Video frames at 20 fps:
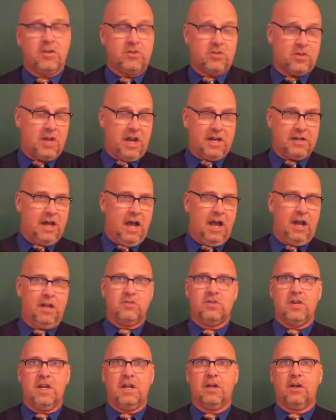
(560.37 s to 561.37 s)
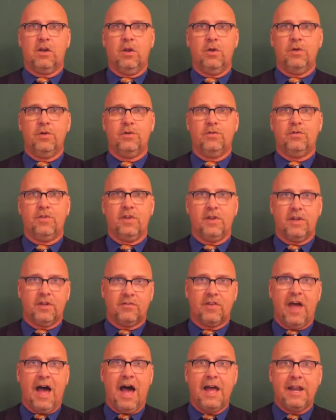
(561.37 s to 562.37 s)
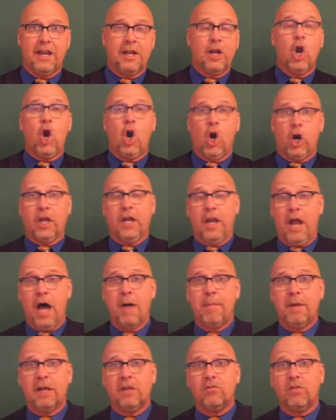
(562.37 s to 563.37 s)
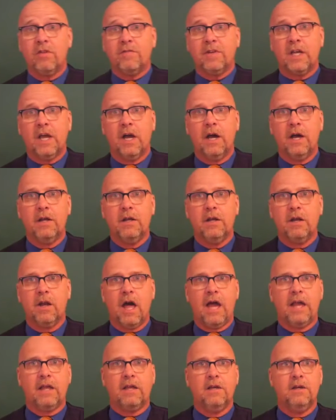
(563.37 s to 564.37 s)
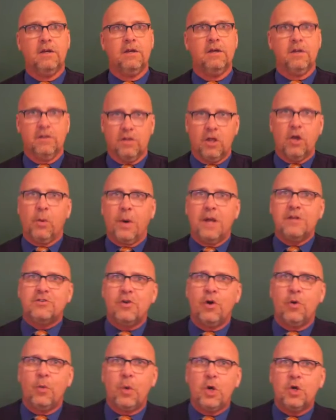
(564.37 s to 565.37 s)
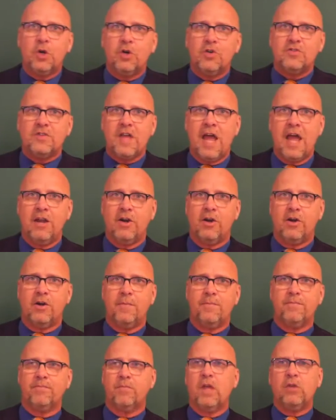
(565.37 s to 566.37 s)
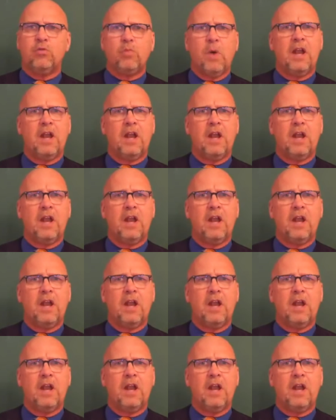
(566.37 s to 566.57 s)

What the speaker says: Such technology includes the design and ergonomics of a gun, like the original Ruger standard,